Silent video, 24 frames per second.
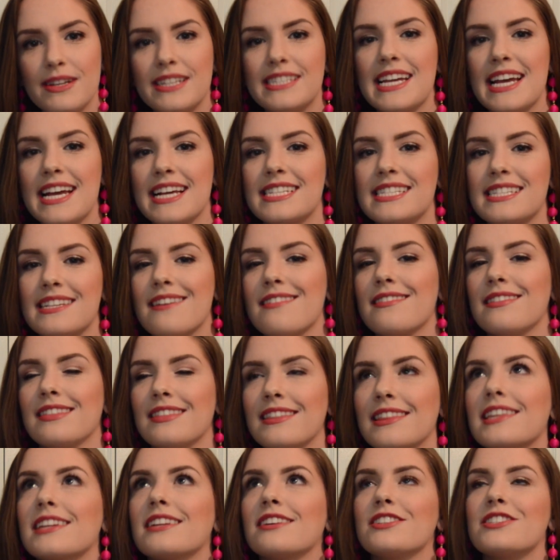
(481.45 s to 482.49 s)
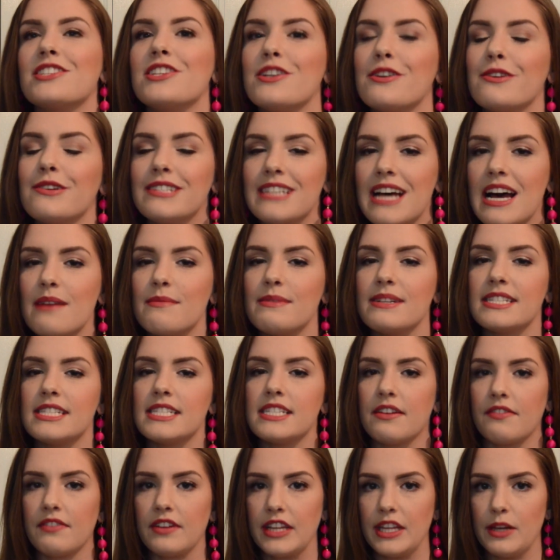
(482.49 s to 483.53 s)
It takes little to no time, but it's
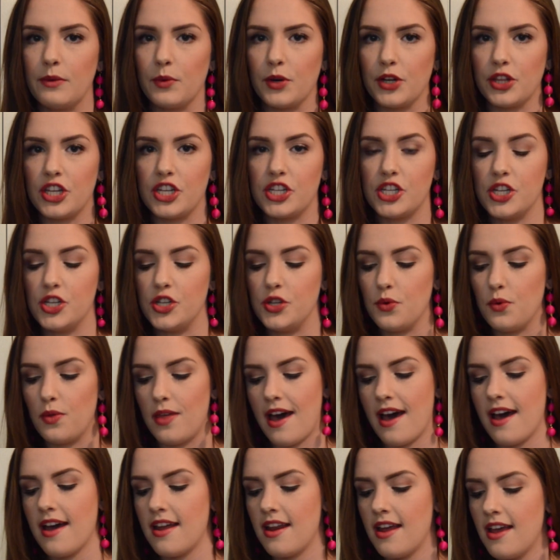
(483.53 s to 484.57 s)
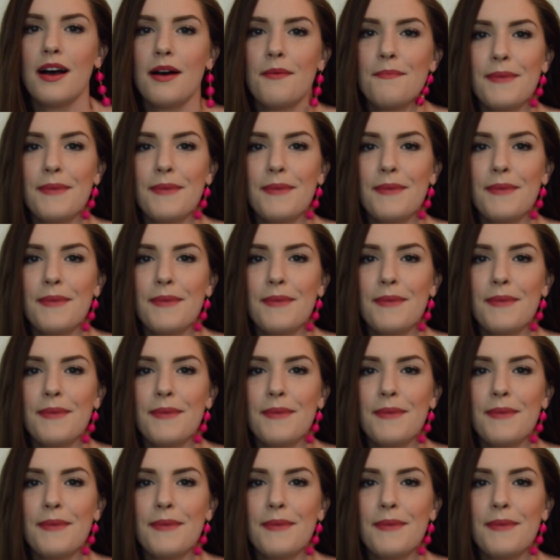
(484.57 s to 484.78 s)
definitely worth it to do that.